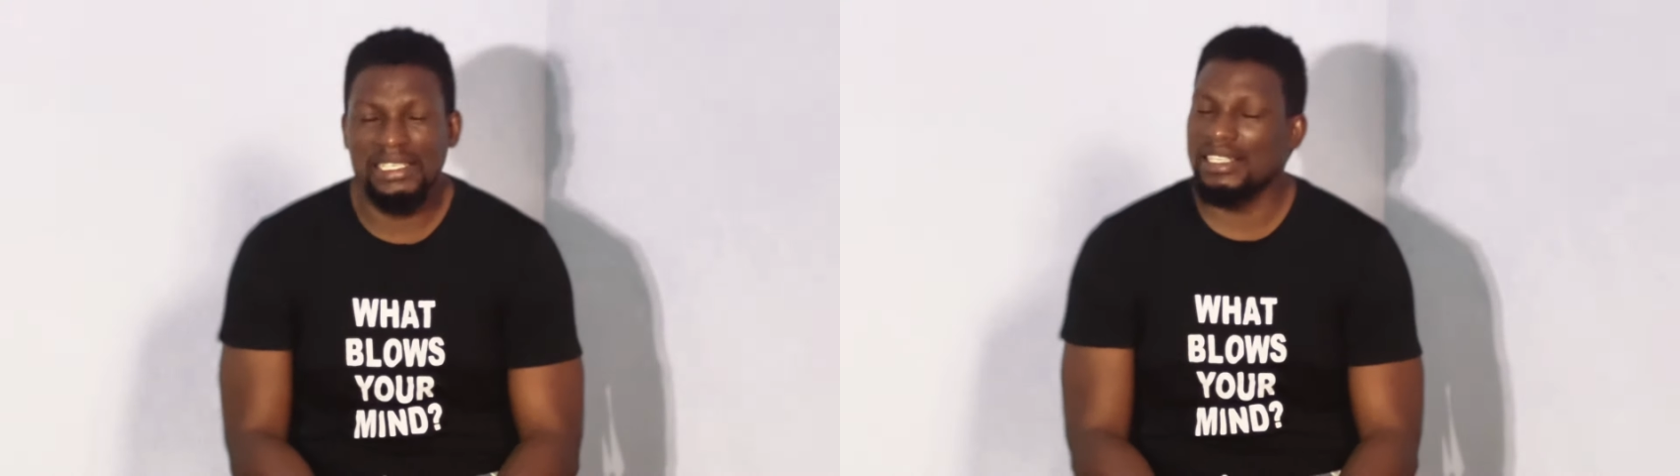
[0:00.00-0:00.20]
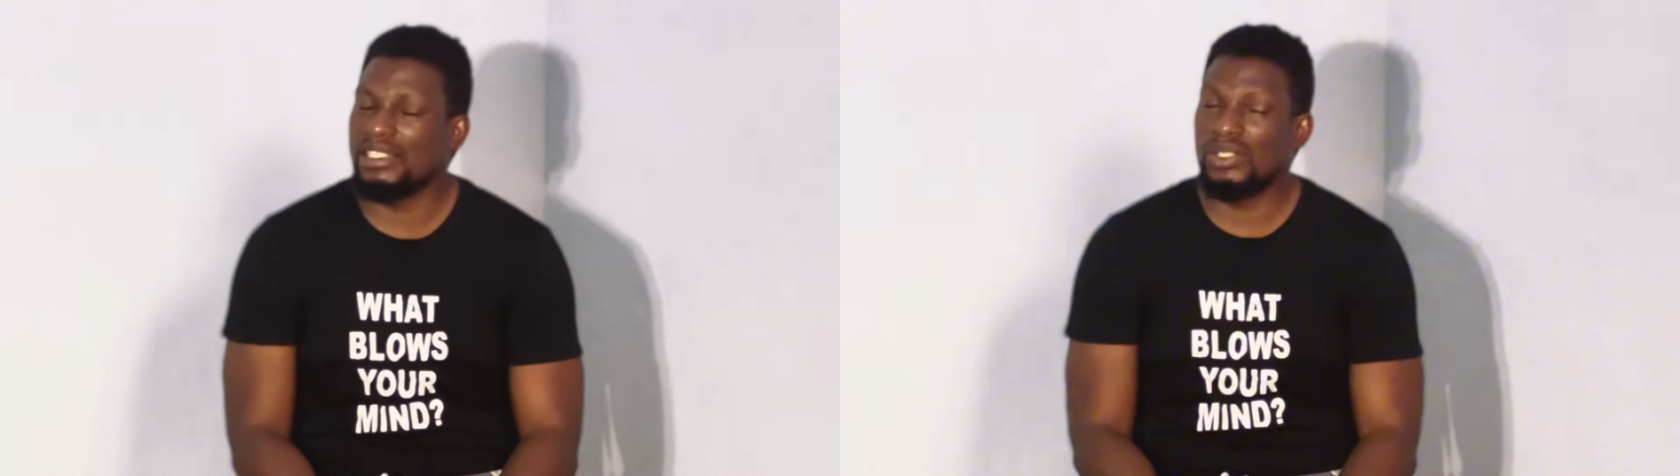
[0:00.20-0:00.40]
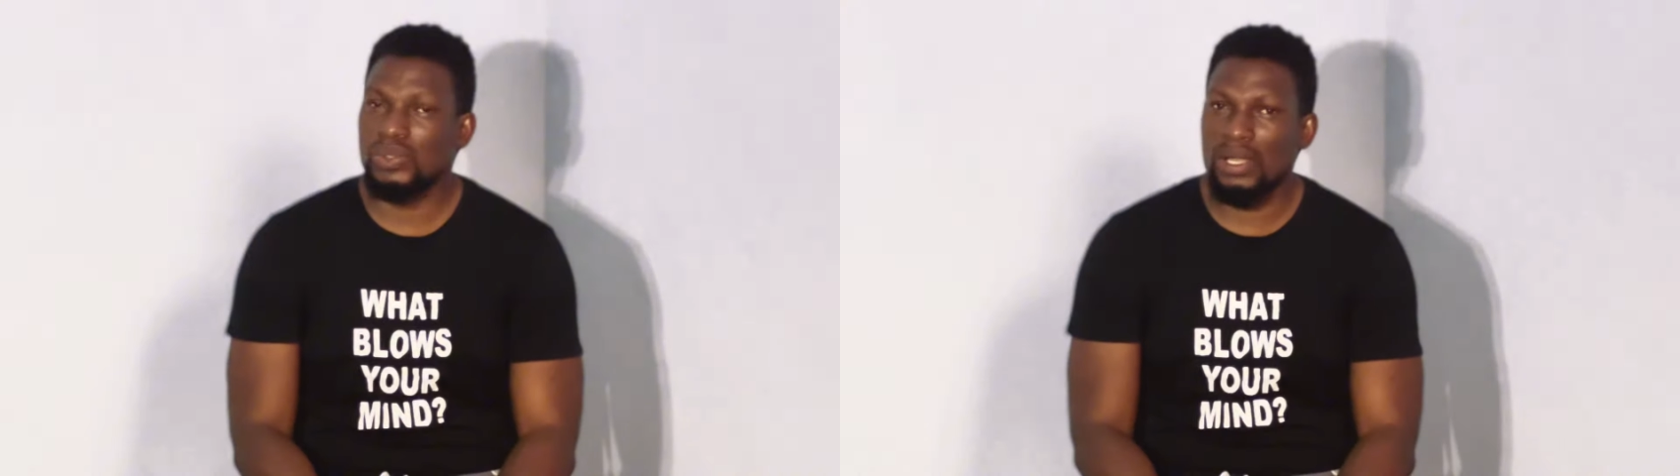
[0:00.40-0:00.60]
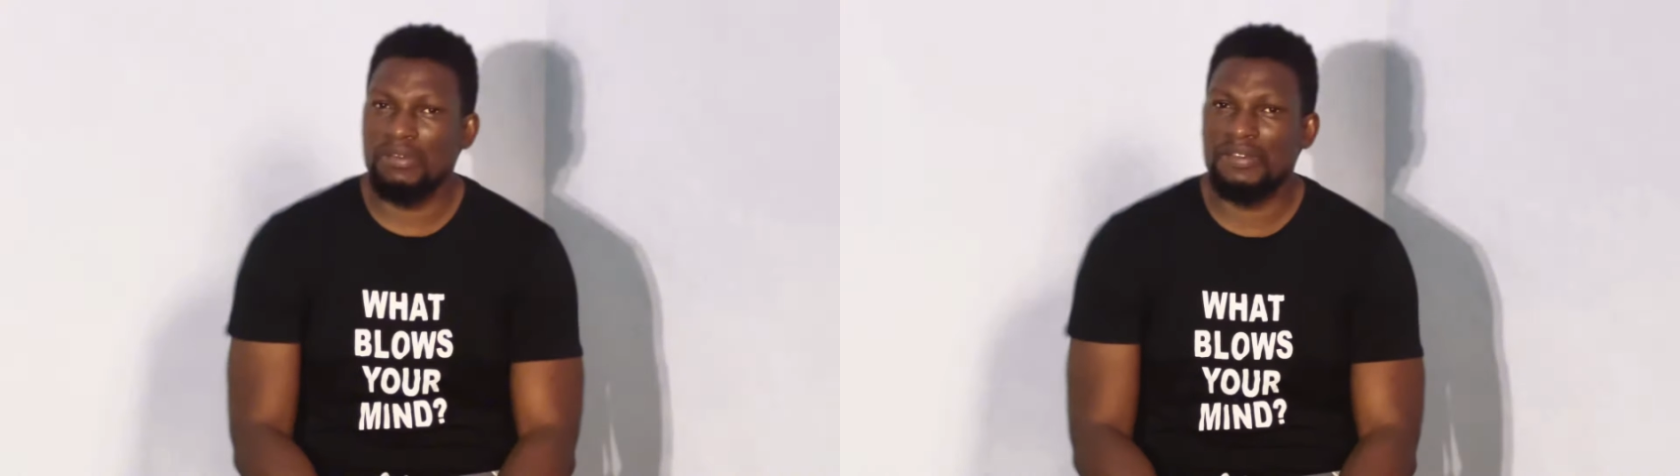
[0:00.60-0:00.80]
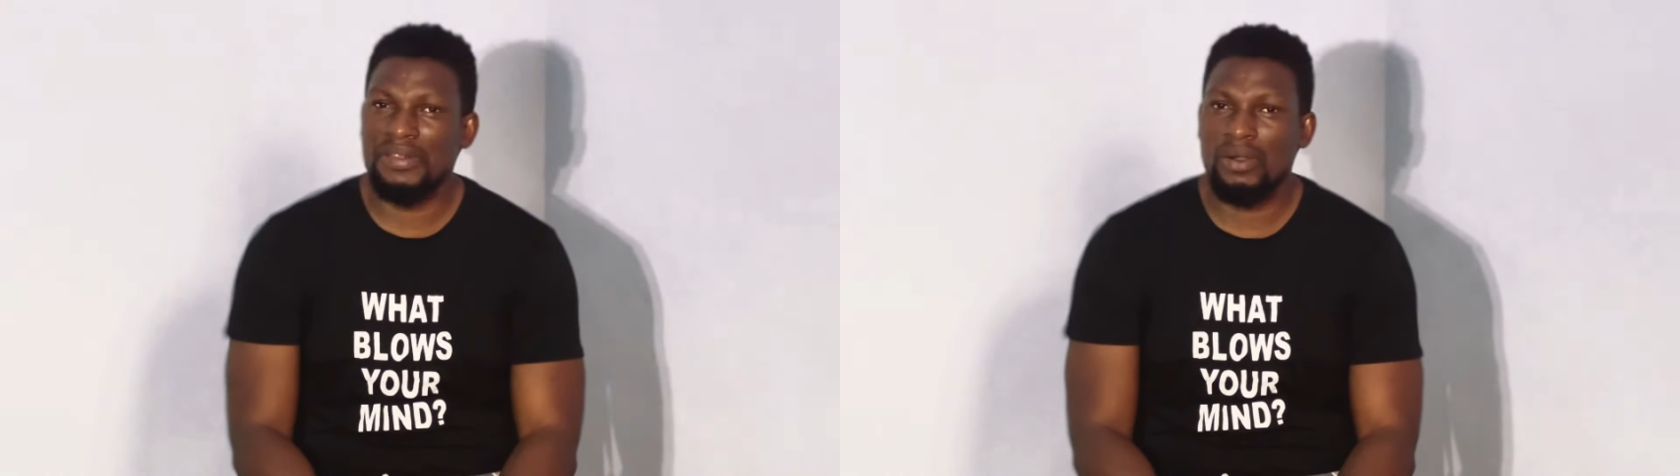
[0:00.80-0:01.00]
It's
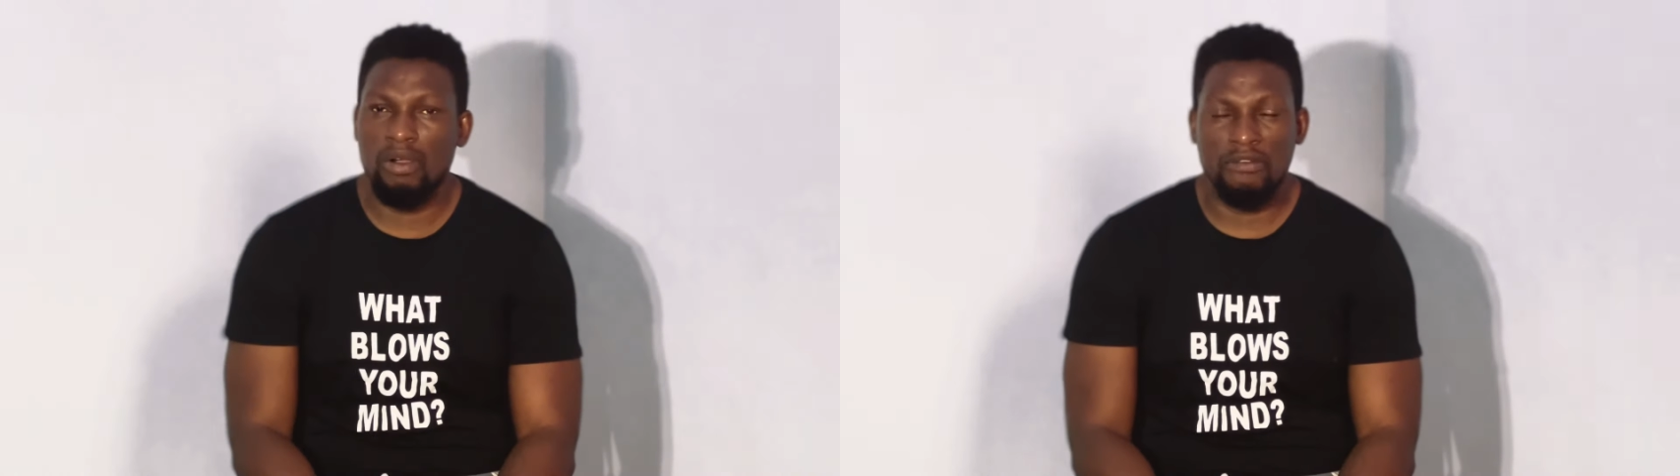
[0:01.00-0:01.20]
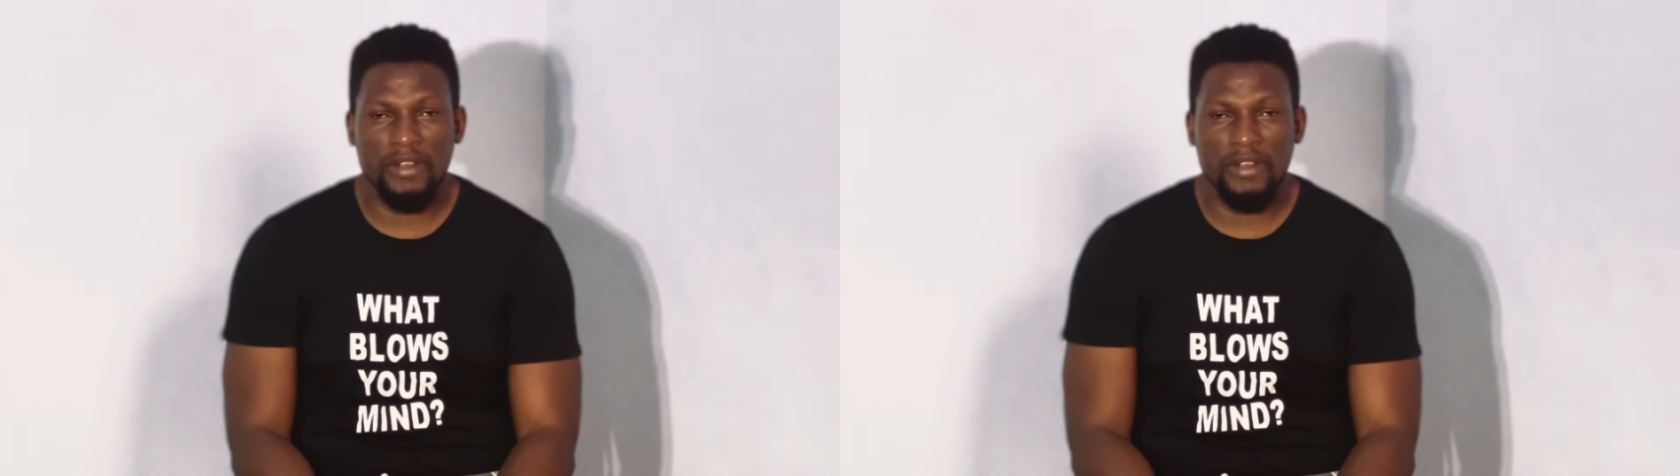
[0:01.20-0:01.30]
12th of